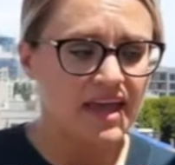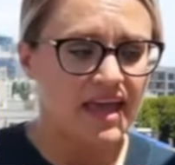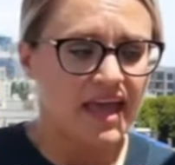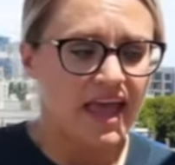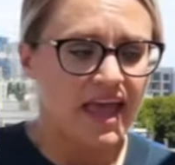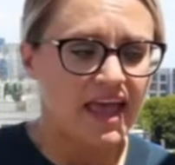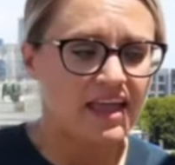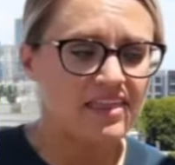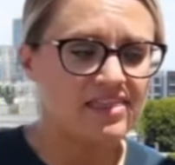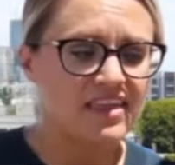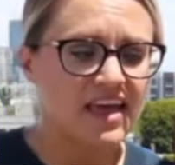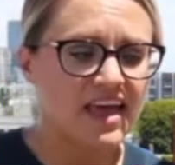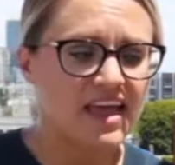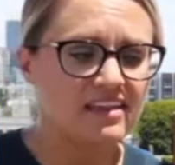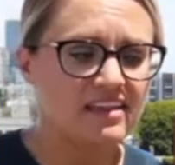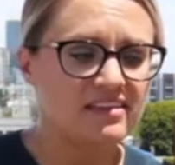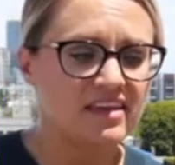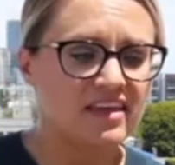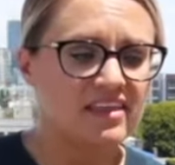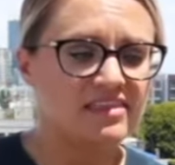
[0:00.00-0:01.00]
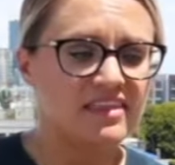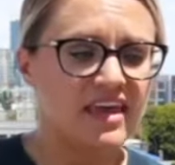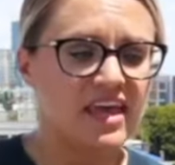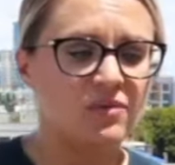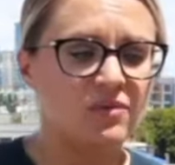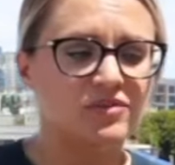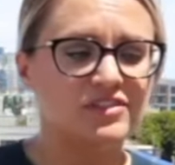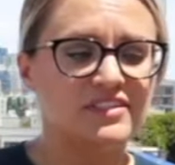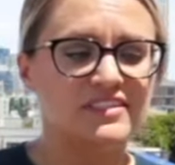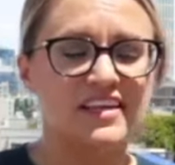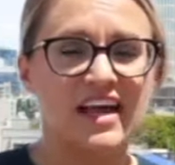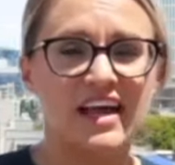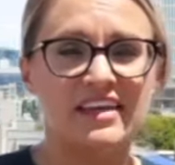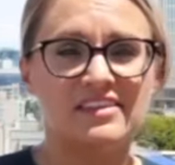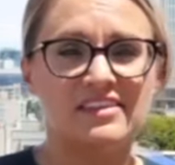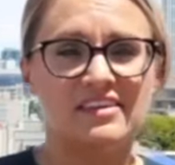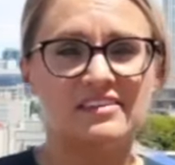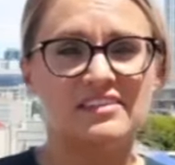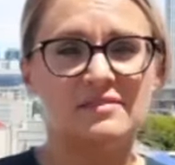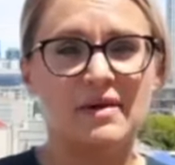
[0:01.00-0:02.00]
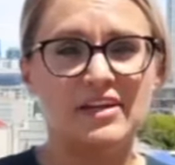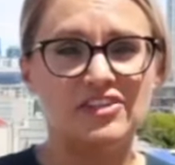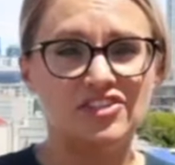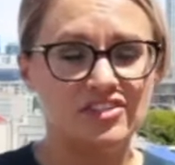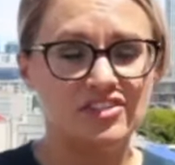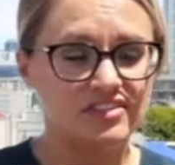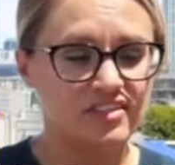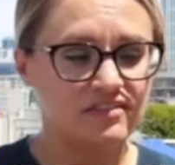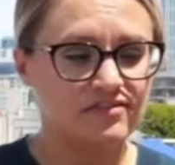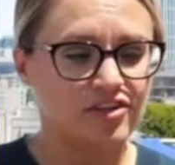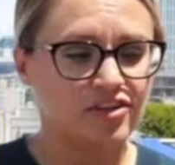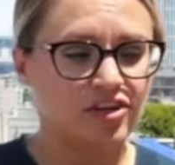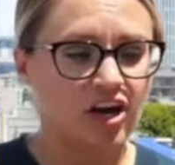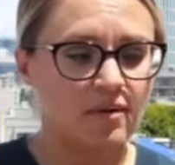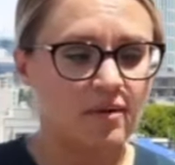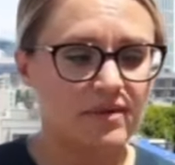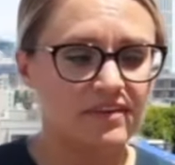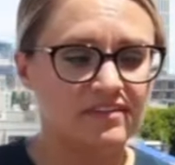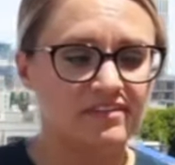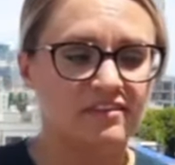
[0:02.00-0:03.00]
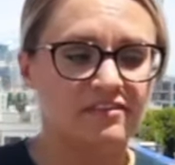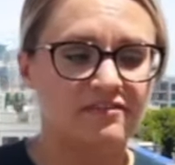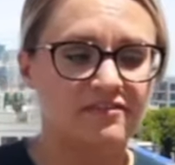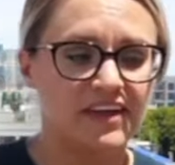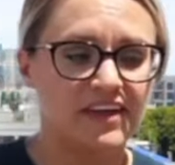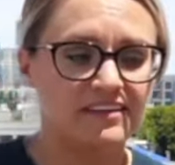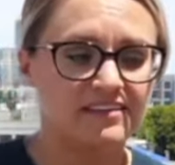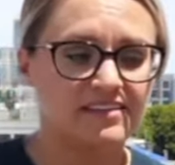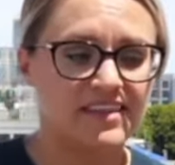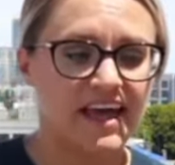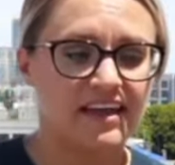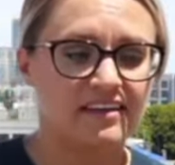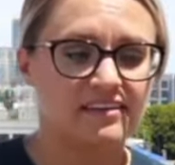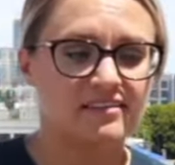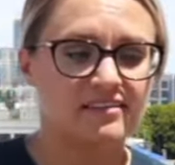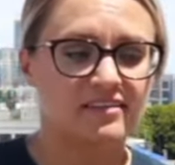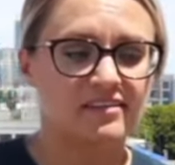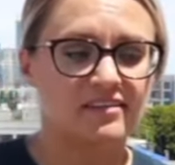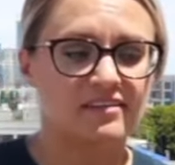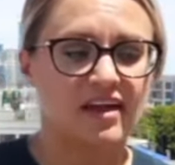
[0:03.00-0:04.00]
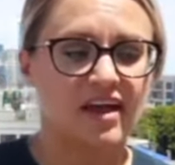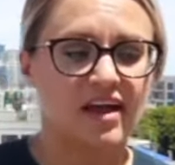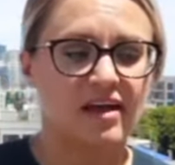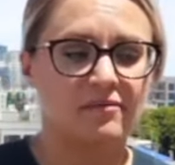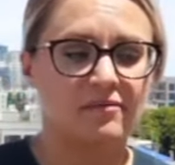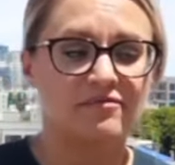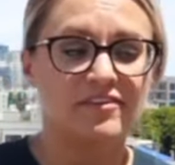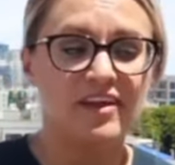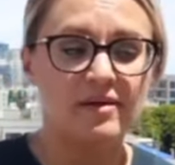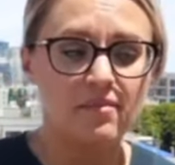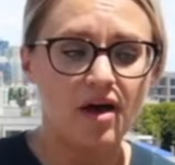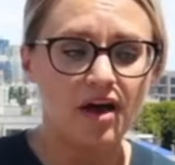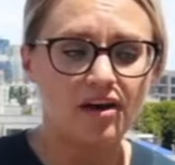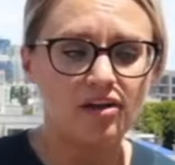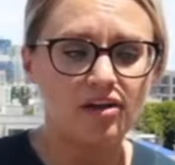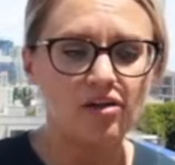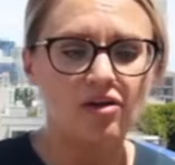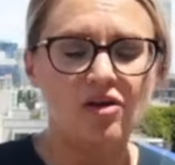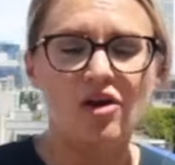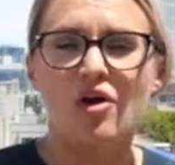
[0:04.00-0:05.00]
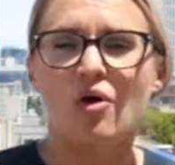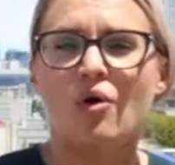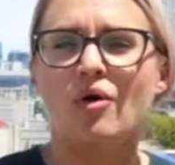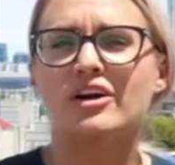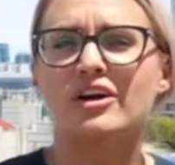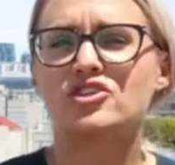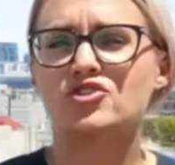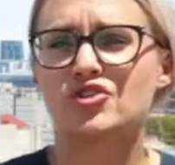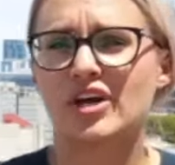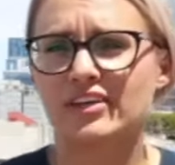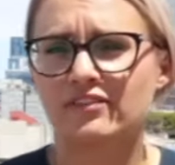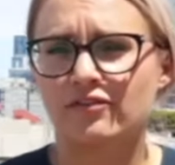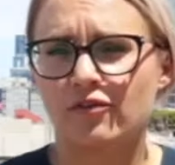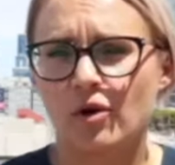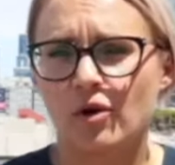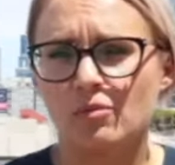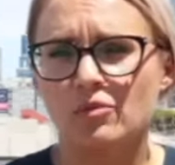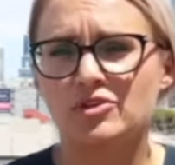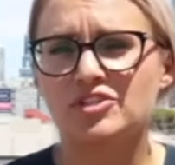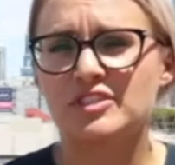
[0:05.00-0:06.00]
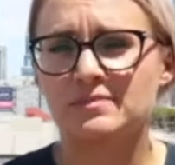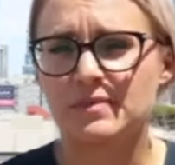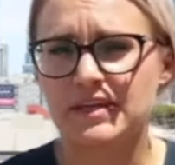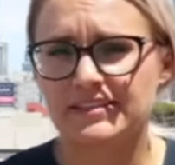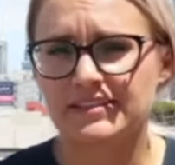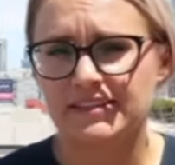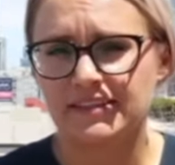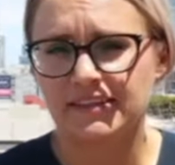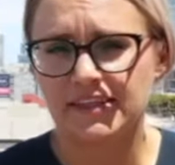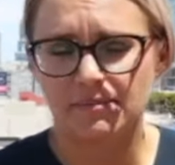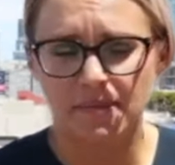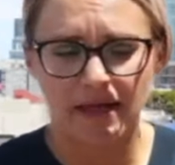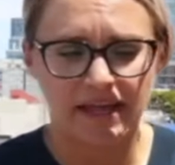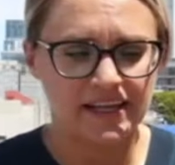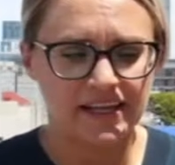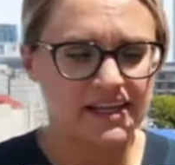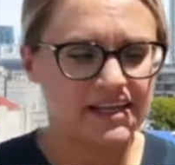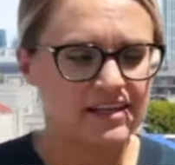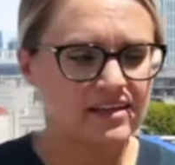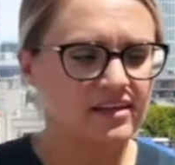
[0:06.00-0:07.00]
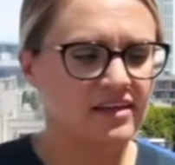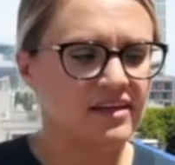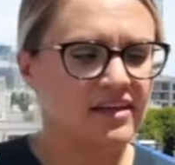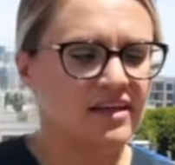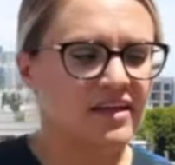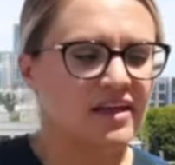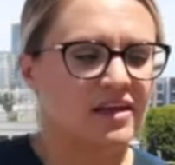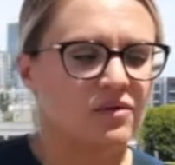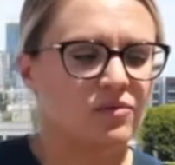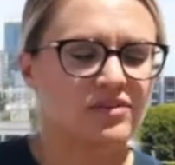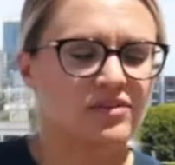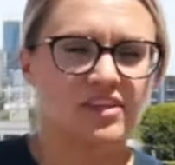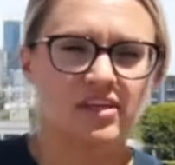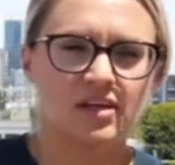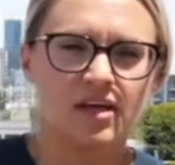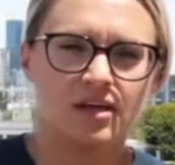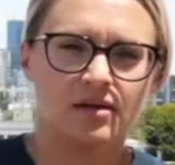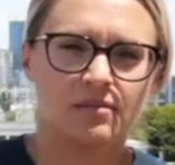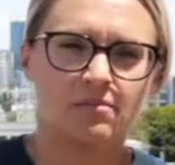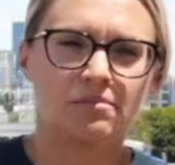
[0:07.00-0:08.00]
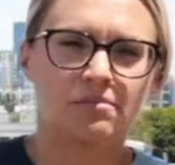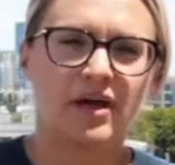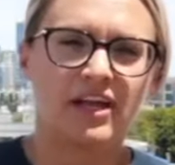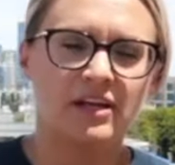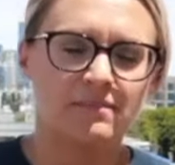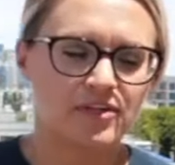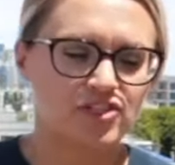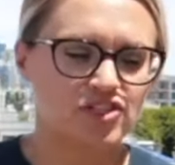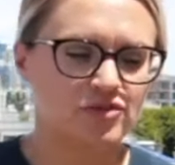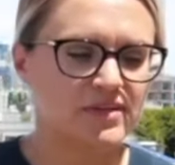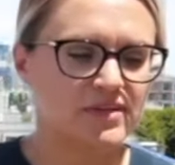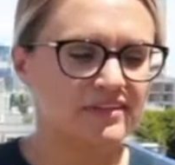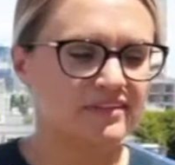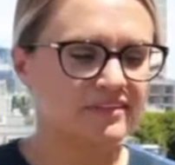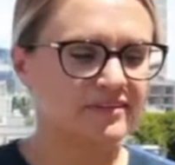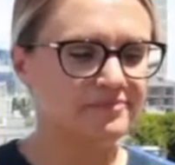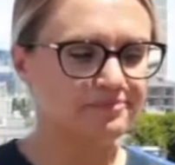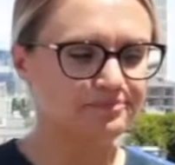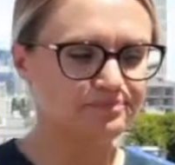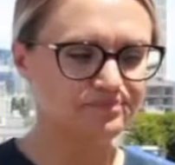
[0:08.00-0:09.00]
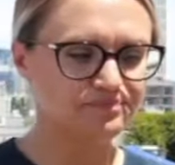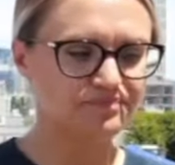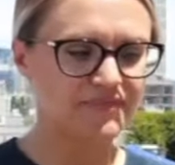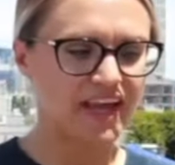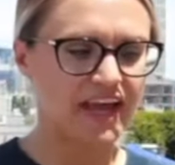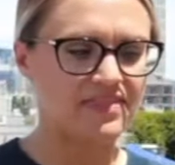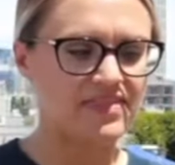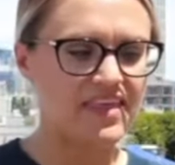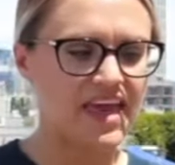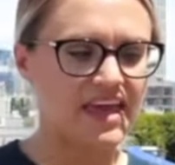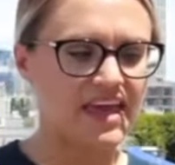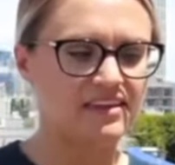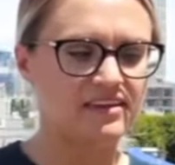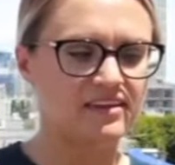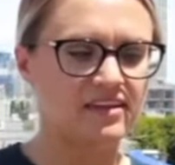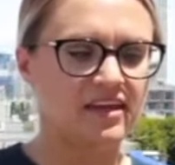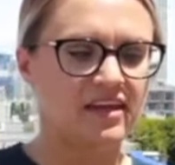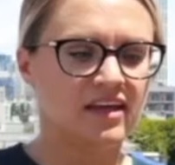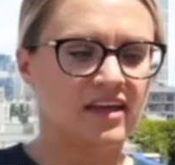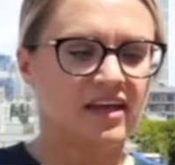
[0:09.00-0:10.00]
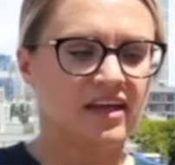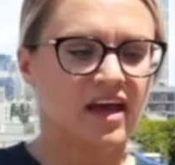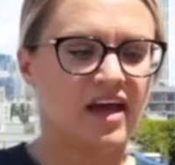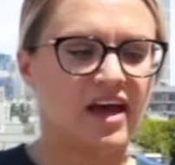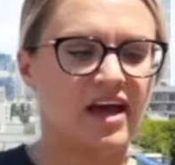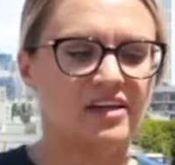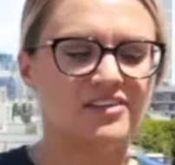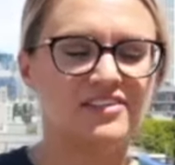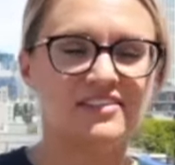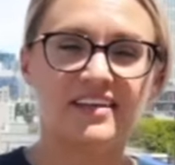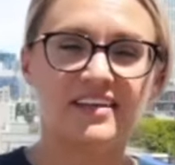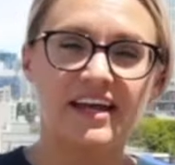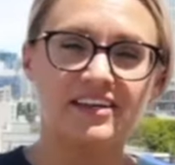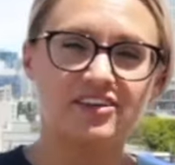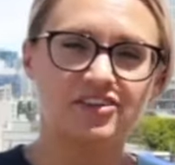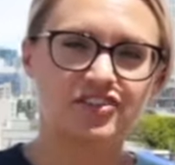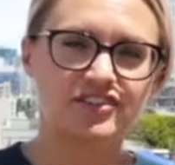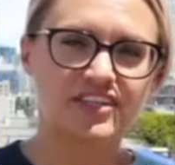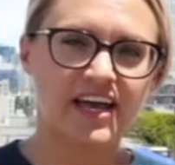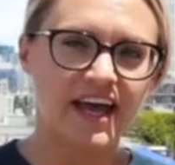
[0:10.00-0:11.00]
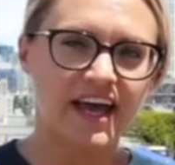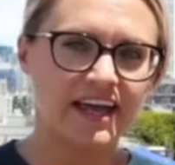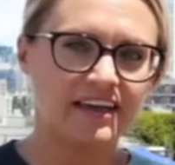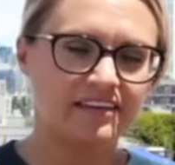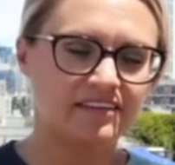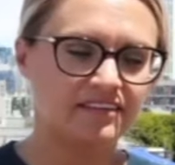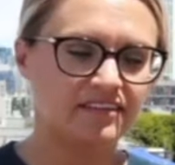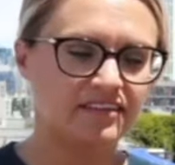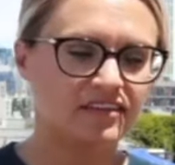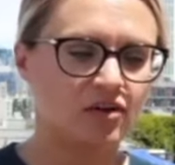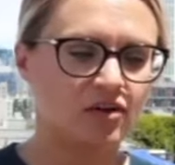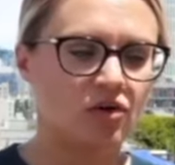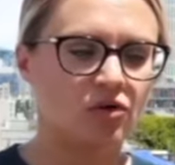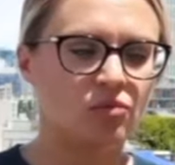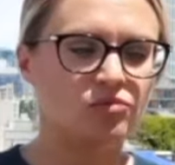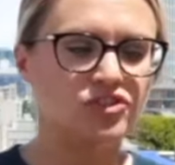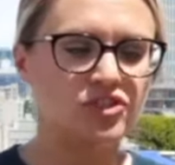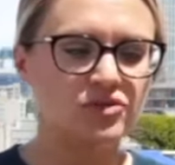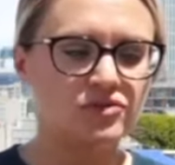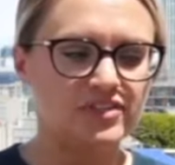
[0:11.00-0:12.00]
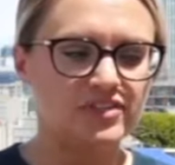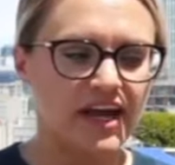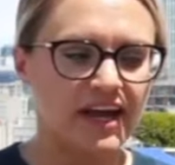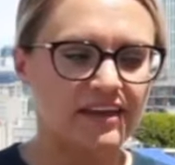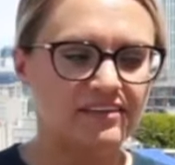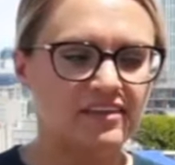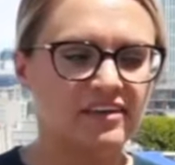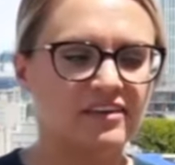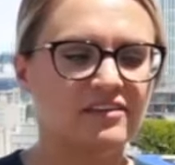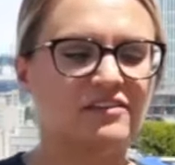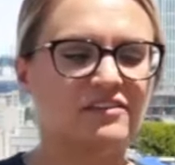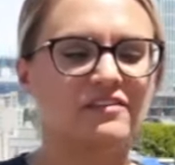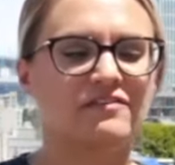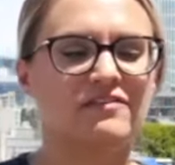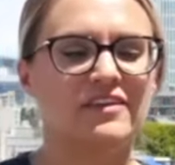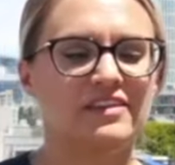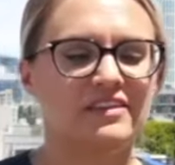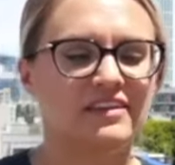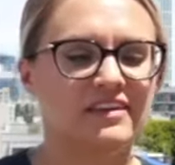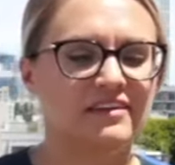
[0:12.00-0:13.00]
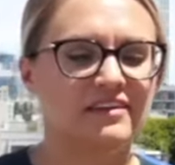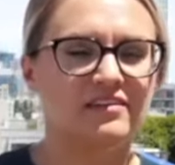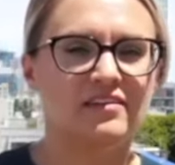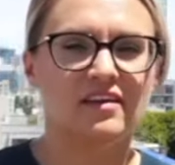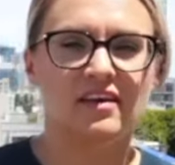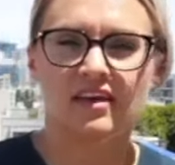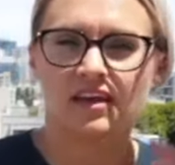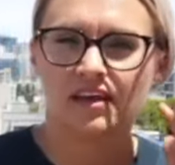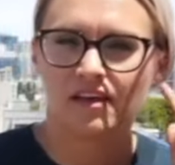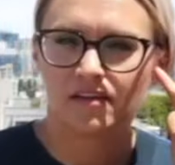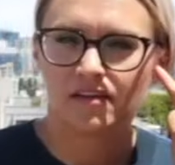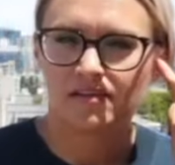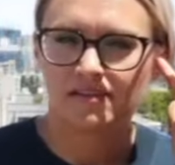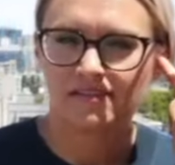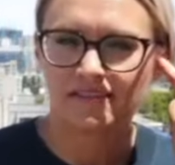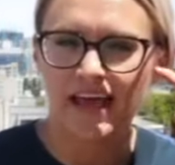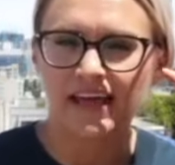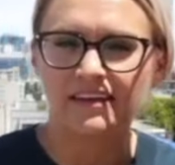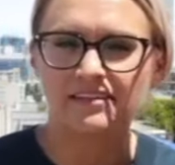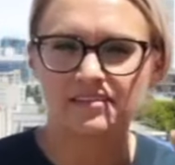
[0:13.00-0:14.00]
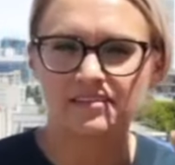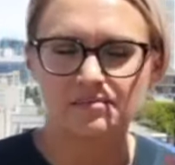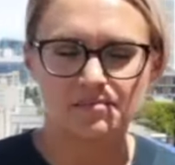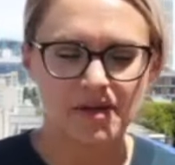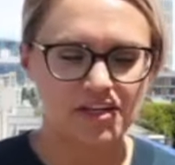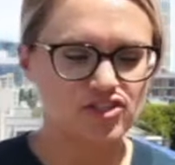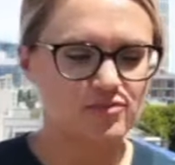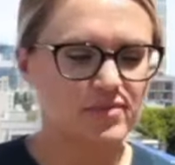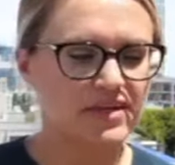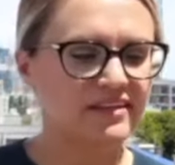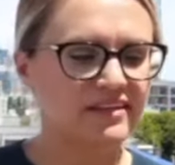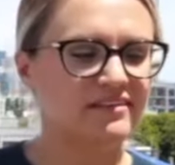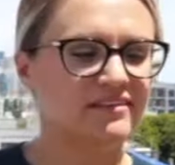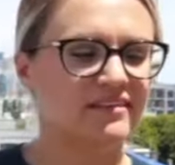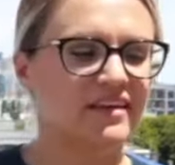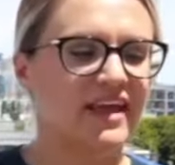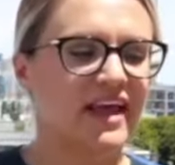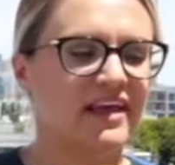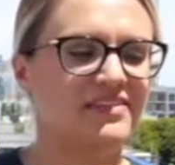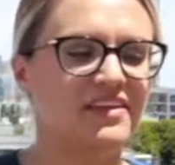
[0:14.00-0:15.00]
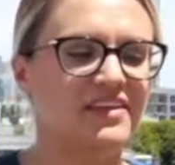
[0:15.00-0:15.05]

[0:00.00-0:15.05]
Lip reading: And then they will design the dimensions of their garments to fit that fit model, or a dress form, which is basically a mannequin with the body measurements. And then design your size or two sizes to fit these set measurements, and then